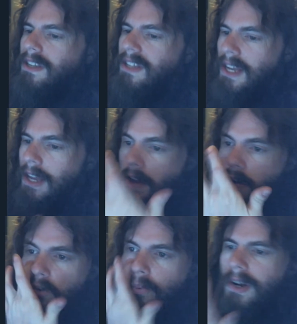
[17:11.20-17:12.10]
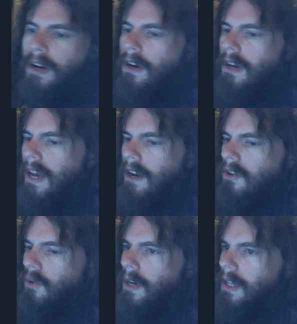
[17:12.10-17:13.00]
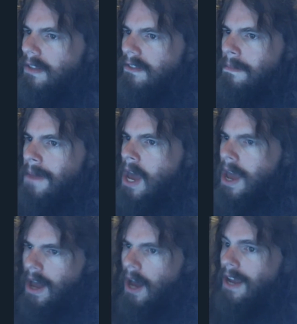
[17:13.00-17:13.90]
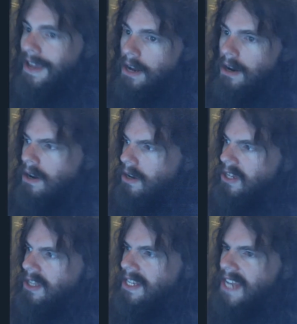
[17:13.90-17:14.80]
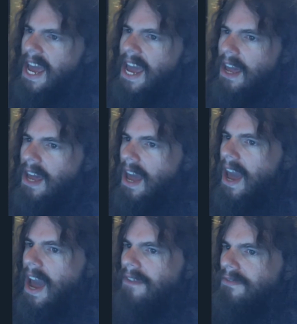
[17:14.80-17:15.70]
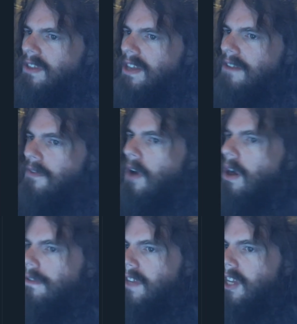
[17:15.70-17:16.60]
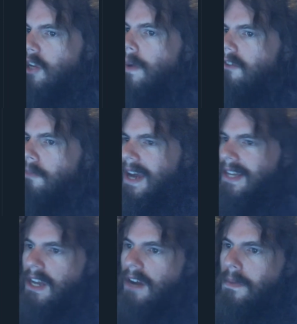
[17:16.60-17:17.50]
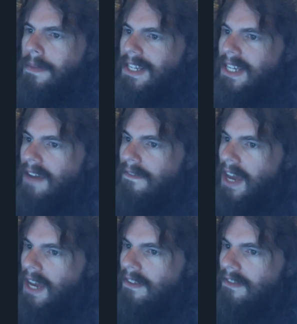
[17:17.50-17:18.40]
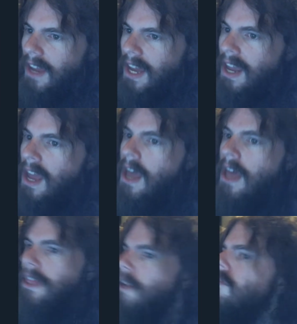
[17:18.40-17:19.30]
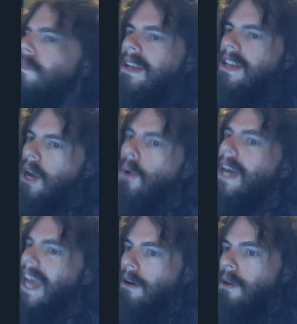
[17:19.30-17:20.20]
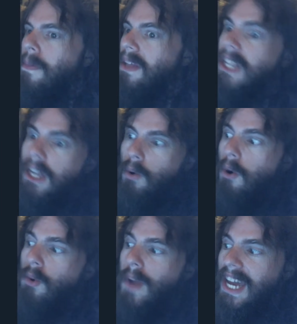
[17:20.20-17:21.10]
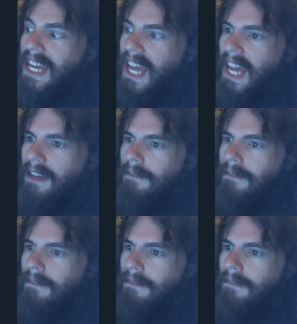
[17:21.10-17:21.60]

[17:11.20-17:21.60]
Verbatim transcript: to the Twitter editorialism, a year to the day after the fall of the US backed government in Afghanistan, there's been no accountability or reckoning.